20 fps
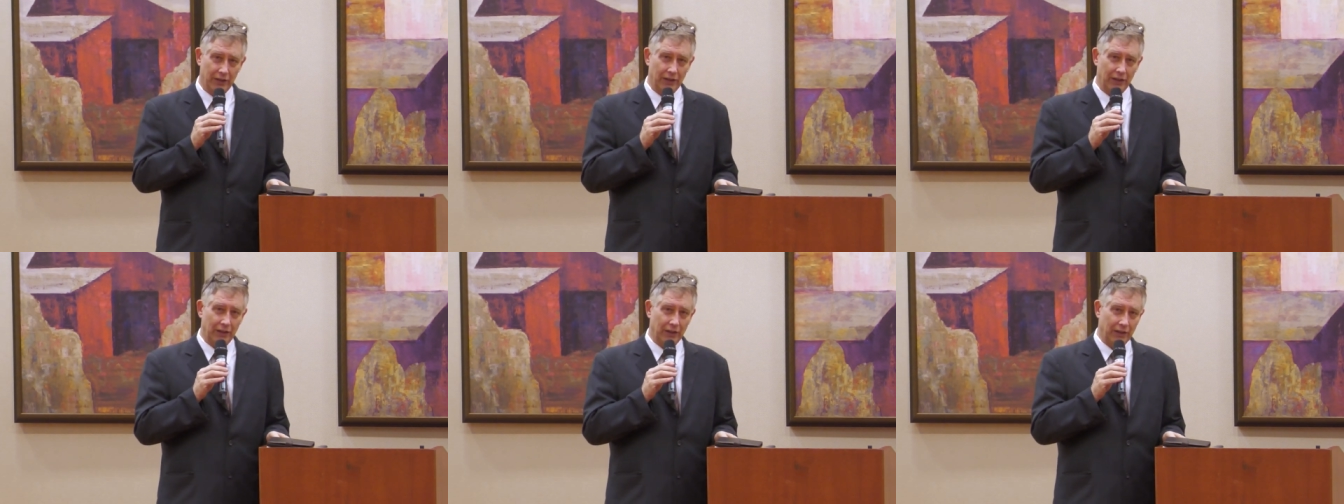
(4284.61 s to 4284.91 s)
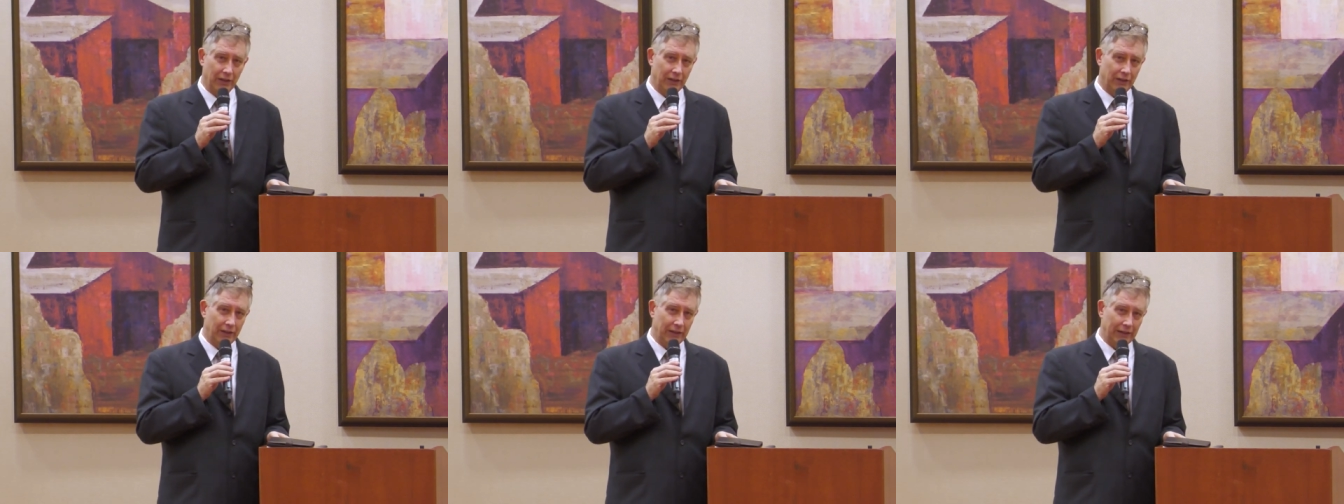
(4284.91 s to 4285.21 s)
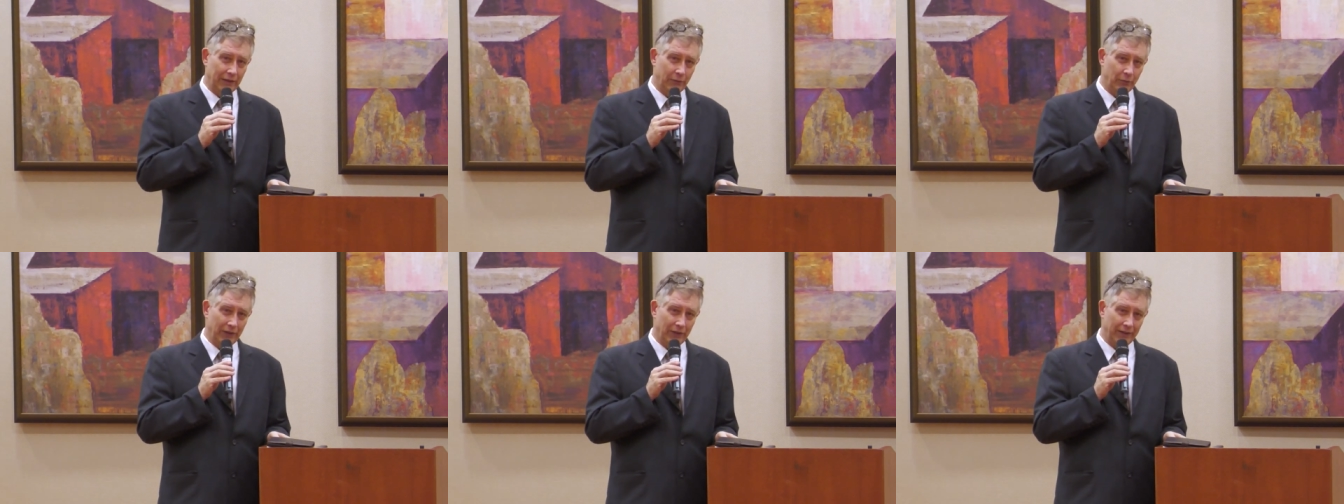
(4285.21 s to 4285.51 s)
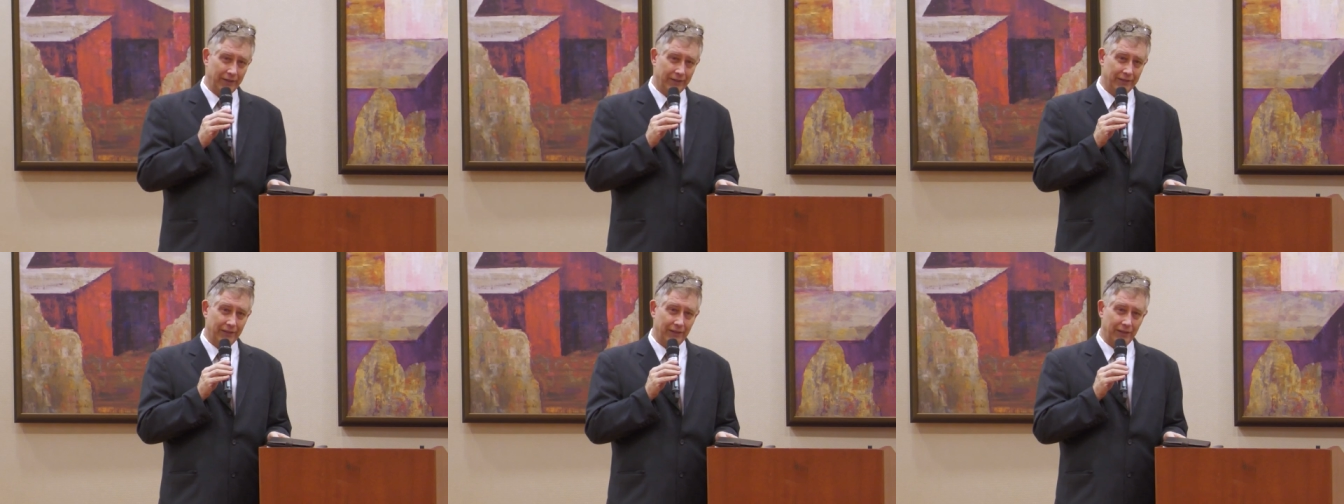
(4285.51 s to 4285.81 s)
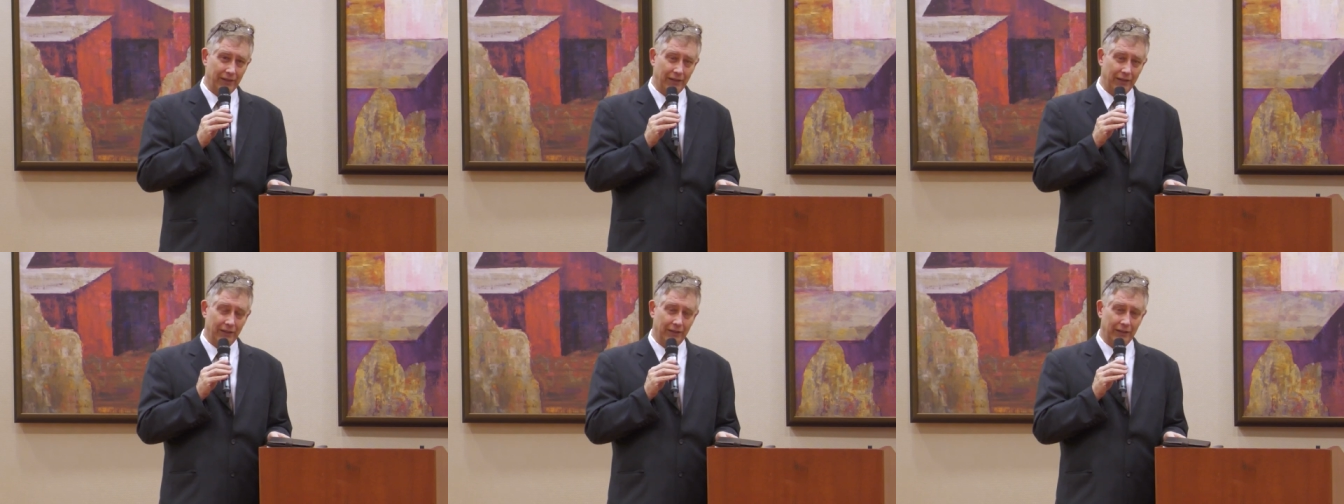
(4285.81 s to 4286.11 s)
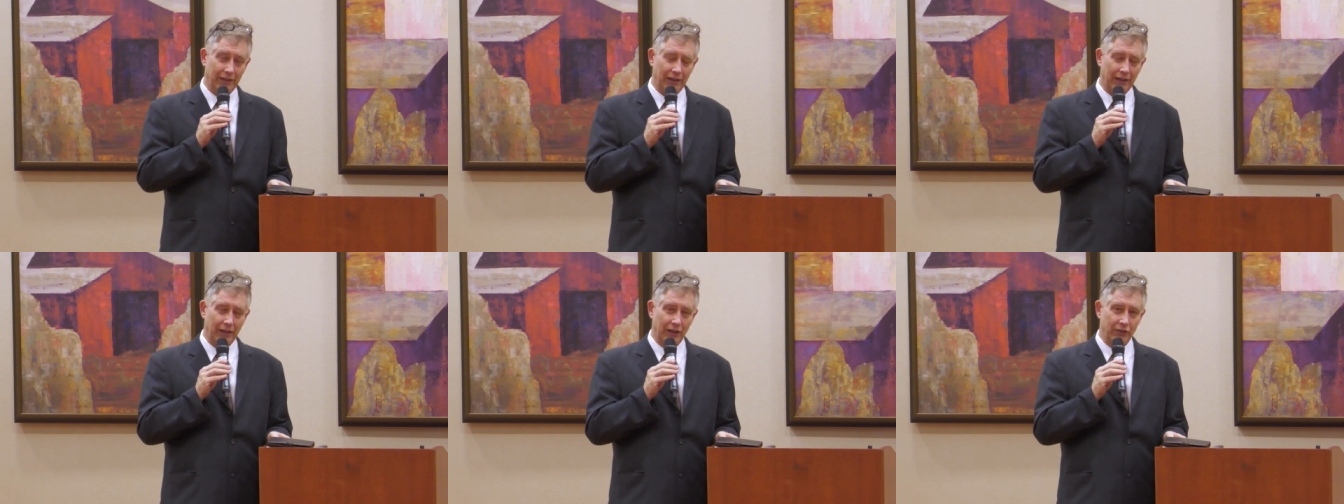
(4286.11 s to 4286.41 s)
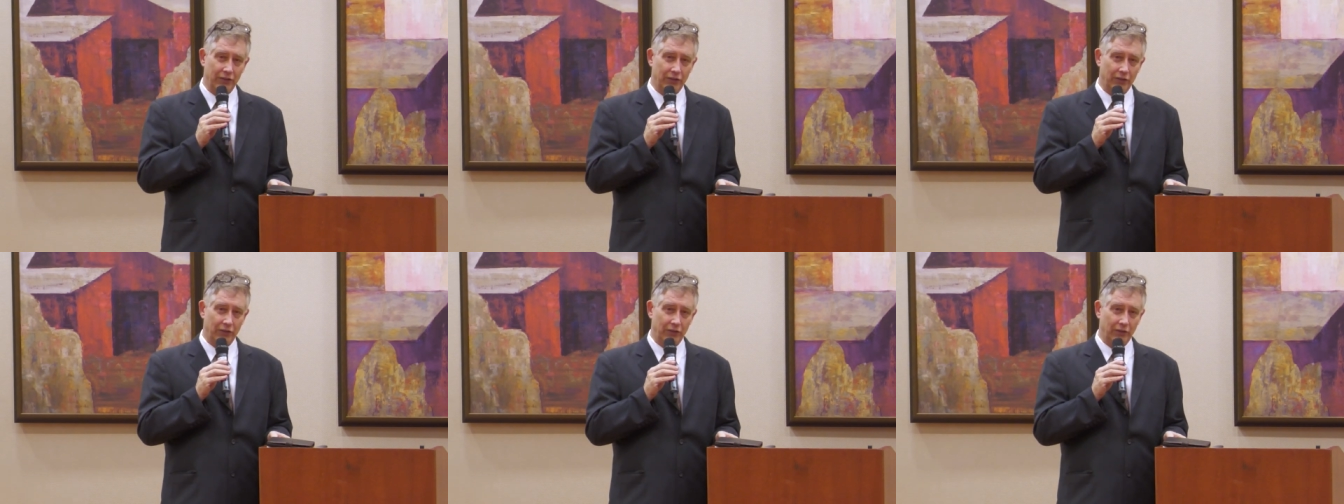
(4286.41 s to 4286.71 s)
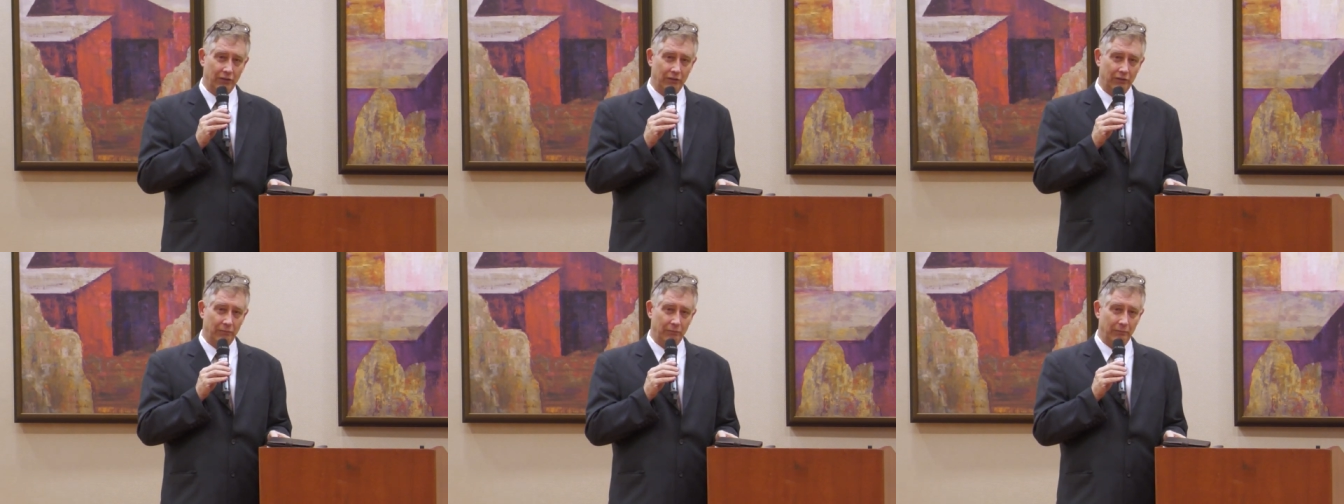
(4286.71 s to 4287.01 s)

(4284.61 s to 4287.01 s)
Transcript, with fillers: uh, at risk. The other